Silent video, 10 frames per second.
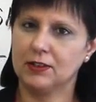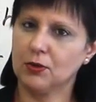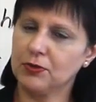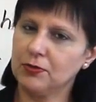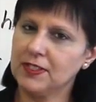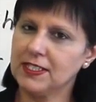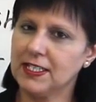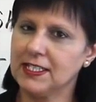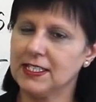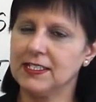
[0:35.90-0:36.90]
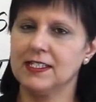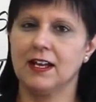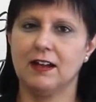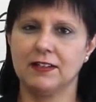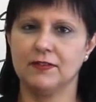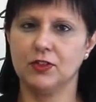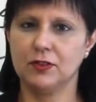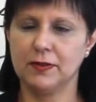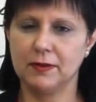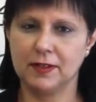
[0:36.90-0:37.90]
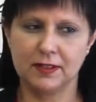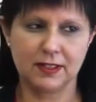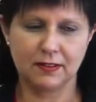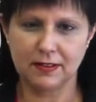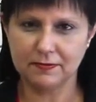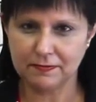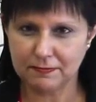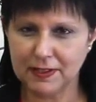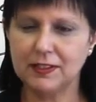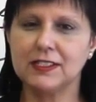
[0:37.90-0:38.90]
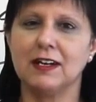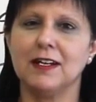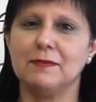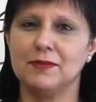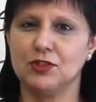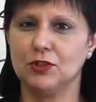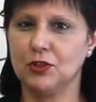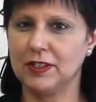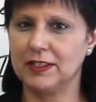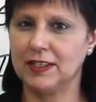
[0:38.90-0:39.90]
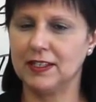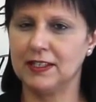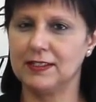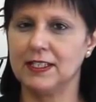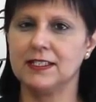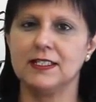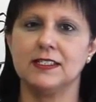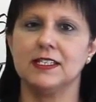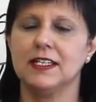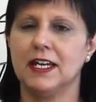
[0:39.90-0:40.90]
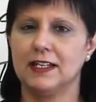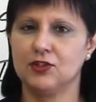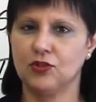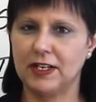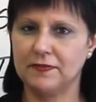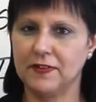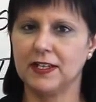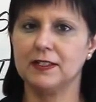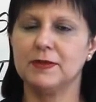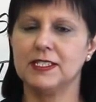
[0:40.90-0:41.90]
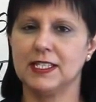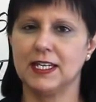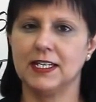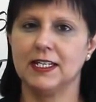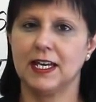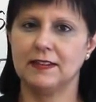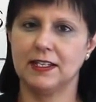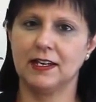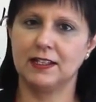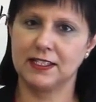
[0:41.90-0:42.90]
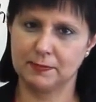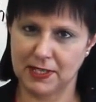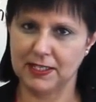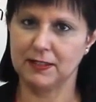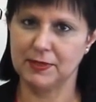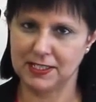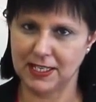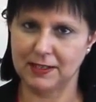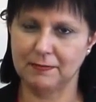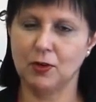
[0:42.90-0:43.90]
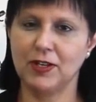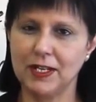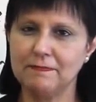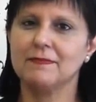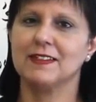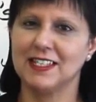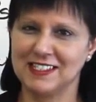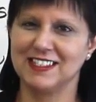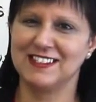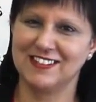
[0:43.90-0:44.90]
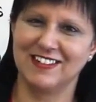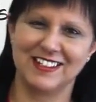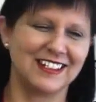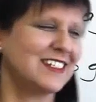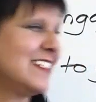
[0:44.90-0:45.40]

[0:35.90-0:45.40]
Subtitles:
go through the sentence. I'll give you a little time to look at the sentence and try to find the mistake, and then I'll explain the mistake. Okay? Let's get started.